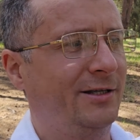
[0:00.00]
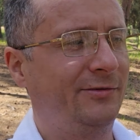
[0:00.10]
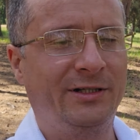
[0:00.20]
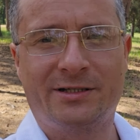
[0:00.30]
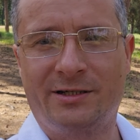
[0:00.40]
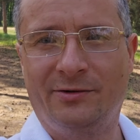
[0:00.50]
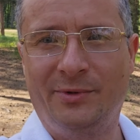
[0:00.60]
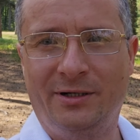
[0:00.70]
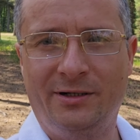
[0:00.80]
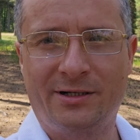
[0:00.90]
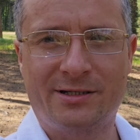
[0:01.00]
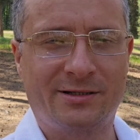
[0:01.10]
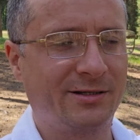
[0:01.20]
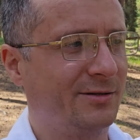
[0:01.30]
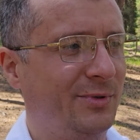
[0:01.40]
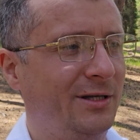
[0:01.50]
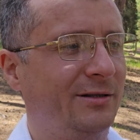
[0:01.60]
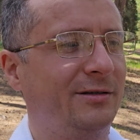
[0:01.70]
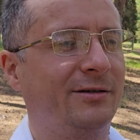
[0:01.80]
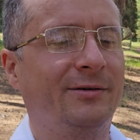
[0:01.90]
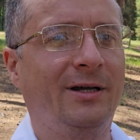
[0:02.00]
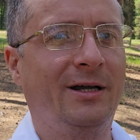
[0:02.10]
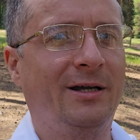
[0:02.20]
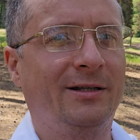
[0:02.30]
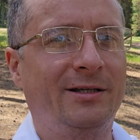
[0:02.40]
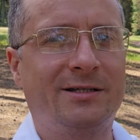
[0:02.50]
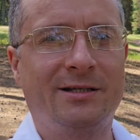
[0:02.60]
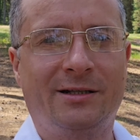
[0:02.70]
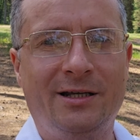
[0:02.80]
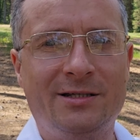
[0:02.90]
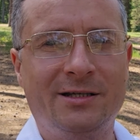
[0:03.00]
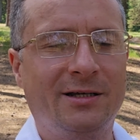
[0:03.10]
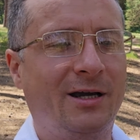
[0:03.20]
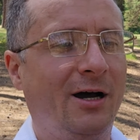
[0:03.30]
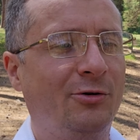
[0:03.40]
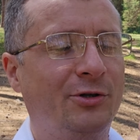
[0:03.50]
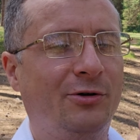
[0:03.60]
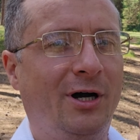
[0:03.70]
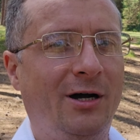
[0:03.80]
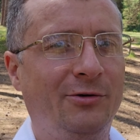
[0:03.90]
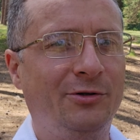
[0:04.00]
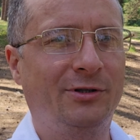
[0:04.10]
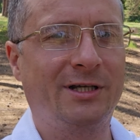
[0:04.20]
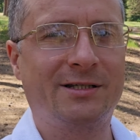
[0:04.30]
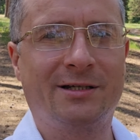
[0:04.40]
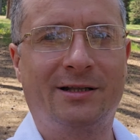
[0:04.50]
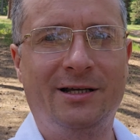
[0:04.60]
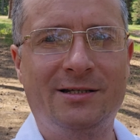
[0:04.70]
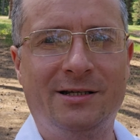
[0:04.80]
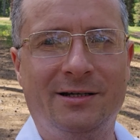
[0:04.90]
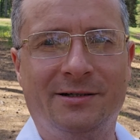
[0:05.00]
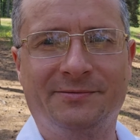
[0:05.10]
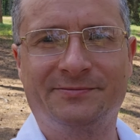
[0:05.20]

27 MHz, citizen band. Testing, audio, testing. Testing.